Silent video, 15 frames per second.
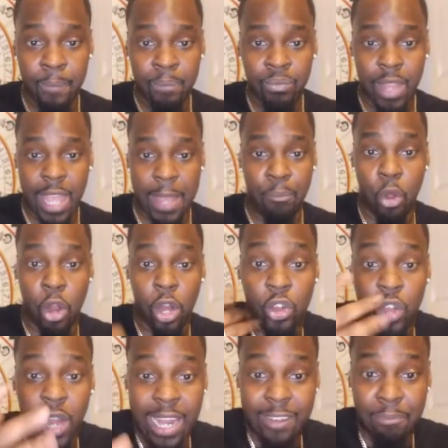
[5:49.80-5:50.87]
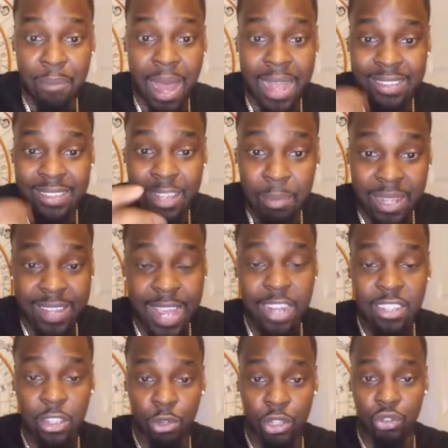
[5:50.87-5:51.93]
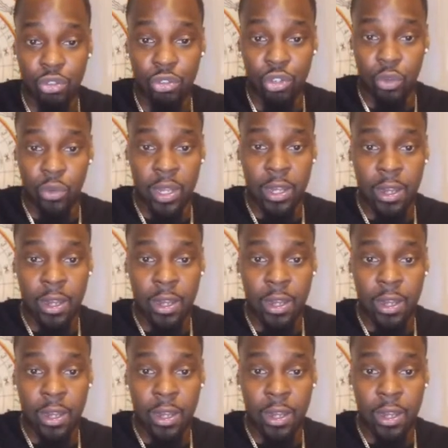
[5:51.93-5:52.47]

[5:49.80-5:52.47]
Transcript: and more creative minds to be attached to what you're doing.